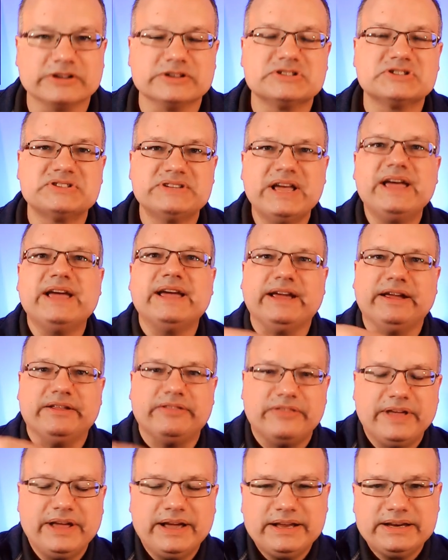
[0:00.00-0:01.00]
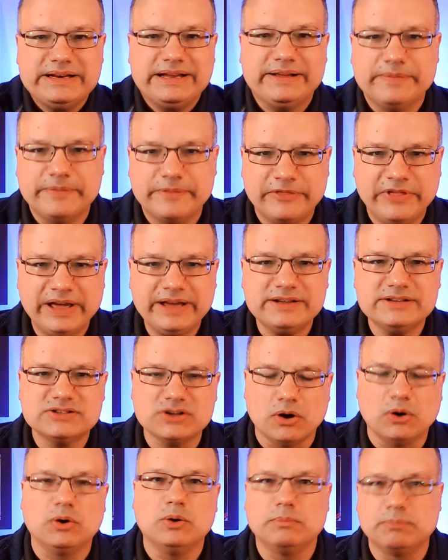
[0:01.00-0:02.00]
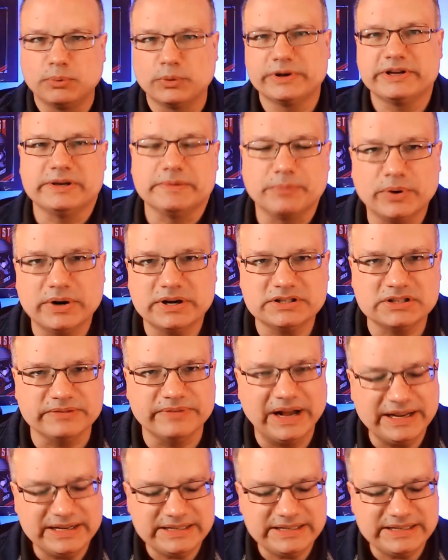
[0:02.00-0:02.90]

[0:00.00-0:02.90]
going to say that is all pretty impressive.